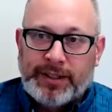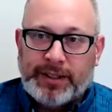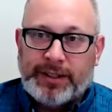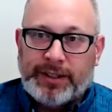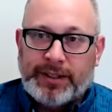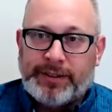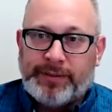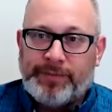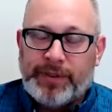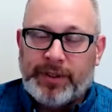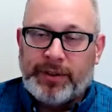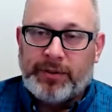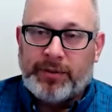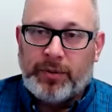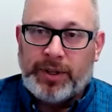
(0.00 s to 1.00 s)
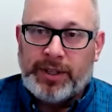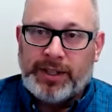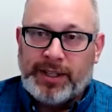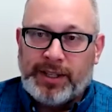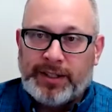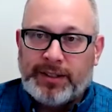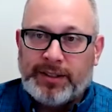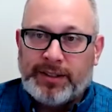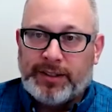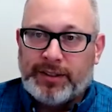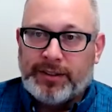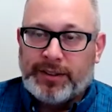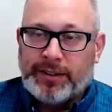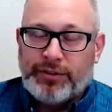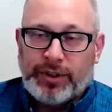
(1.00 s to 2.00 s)
that we needed
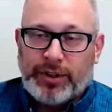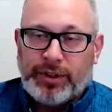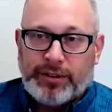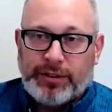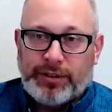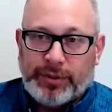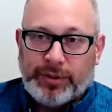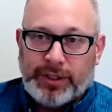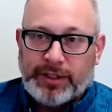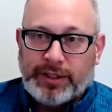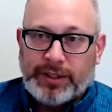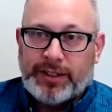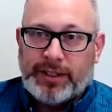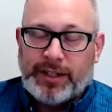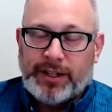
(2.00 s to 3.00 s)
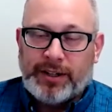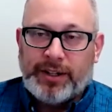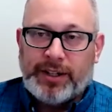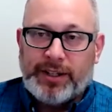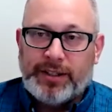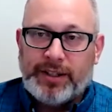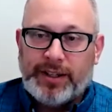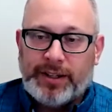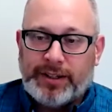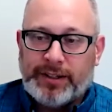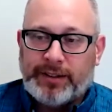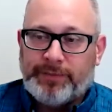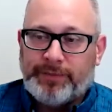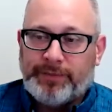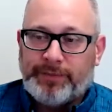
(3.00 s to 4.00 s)
to transfer into Canary,
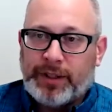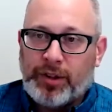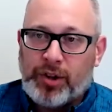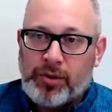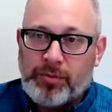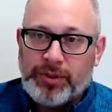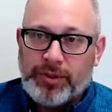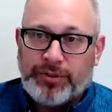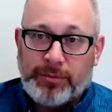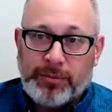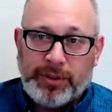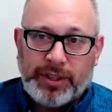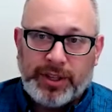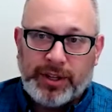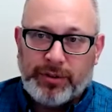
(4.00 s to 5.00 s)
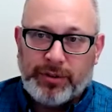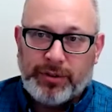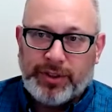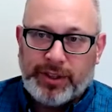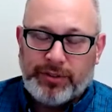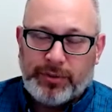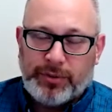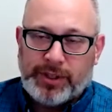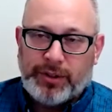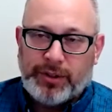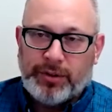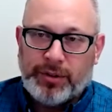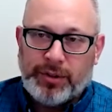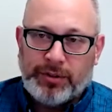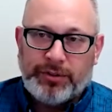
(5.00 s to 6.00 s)
along with some of the other things that we had to
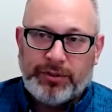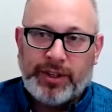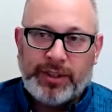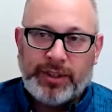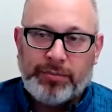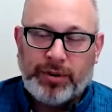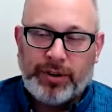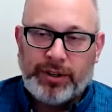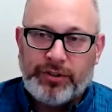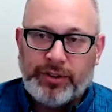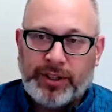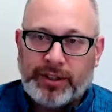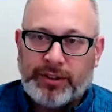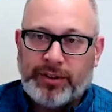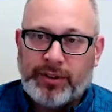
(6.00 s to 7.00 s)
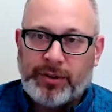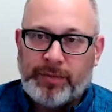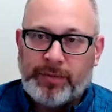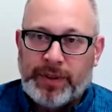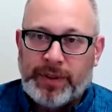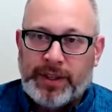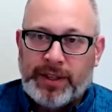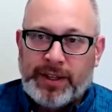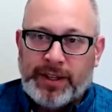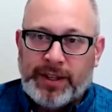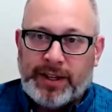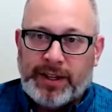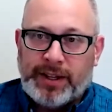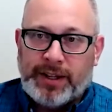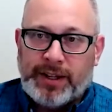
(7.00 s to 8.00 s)
do alongside the project. So
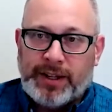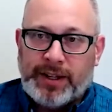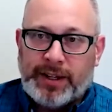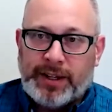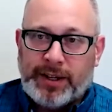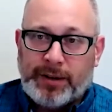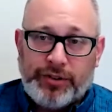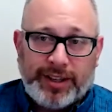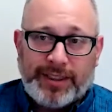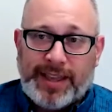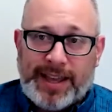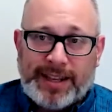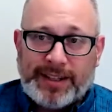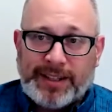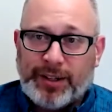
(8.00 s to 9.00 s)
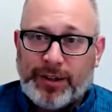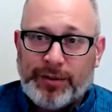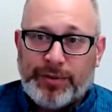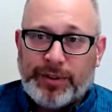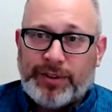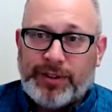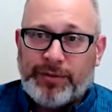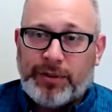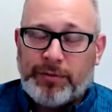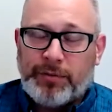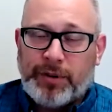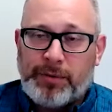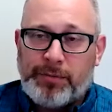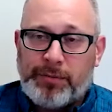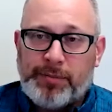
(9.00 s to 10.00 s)
a project like that, if the
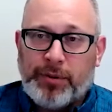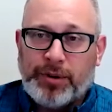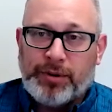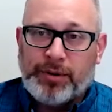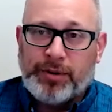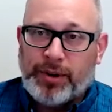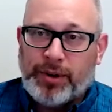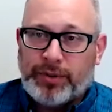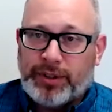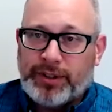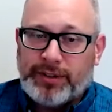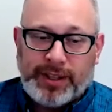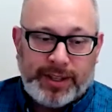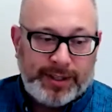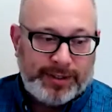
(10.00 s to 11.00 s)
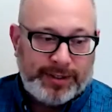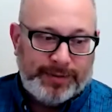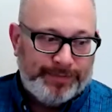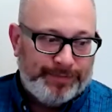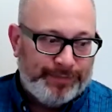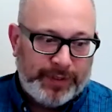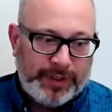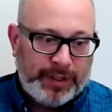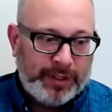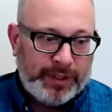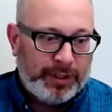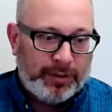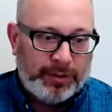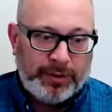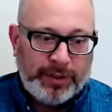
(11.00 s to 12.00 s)
right people aren't involved, could take
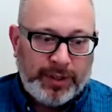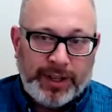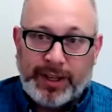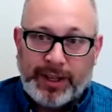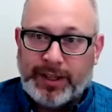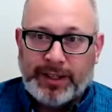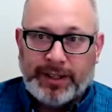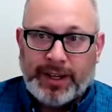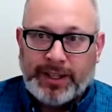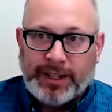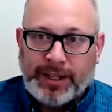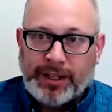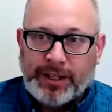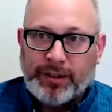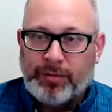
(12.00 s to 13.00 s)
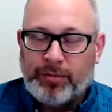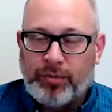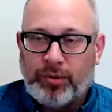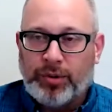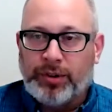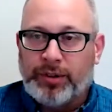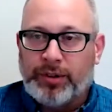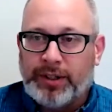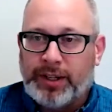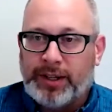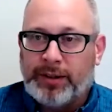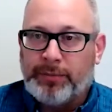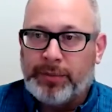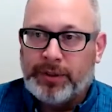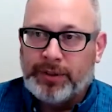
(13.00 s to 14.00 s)
a year or more.
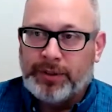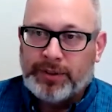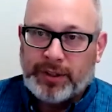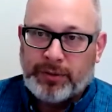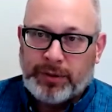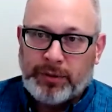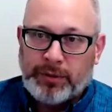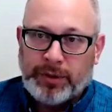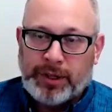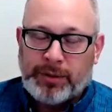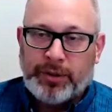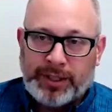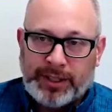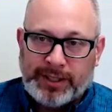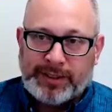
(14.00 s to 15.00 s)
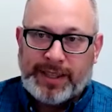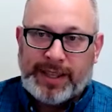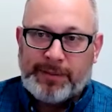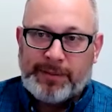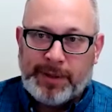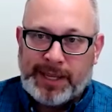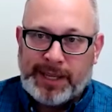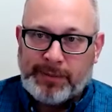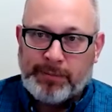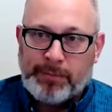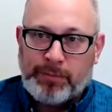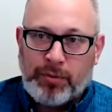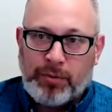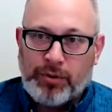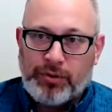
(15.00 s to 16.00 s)
But we were able to get that main
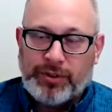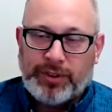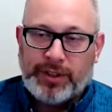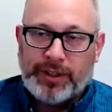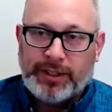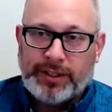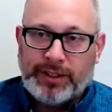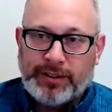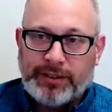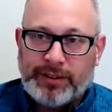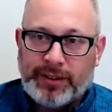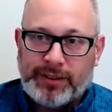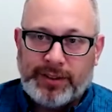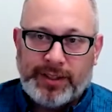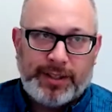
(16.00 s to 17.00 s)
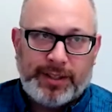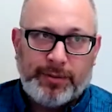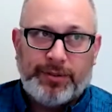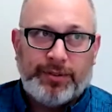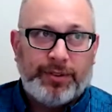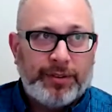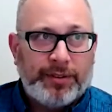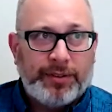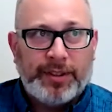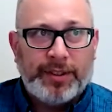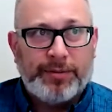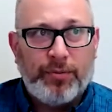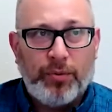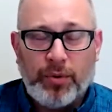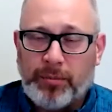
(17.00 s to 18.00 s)
portion done in, I think it was
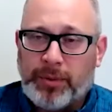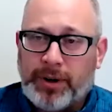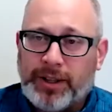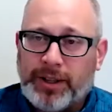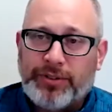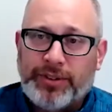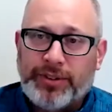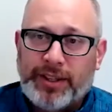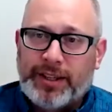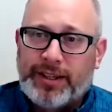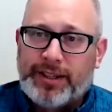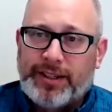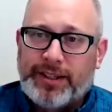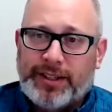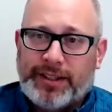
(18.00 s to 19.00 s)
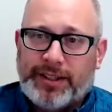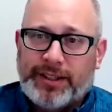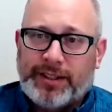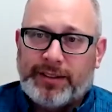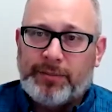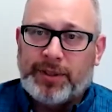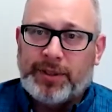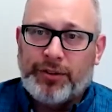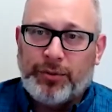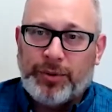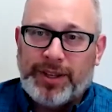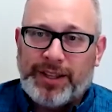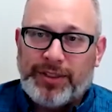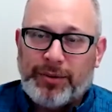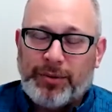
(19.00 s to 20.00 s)
like 4 months, because
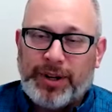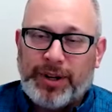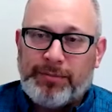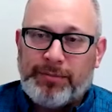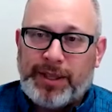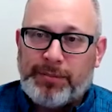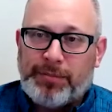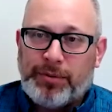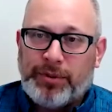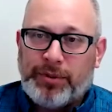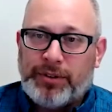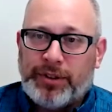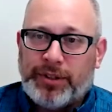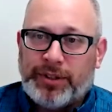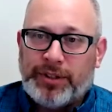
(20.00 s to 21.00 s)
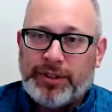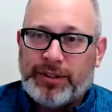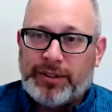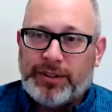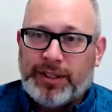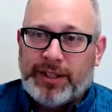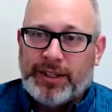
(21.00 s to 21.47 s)
we had the right people there that could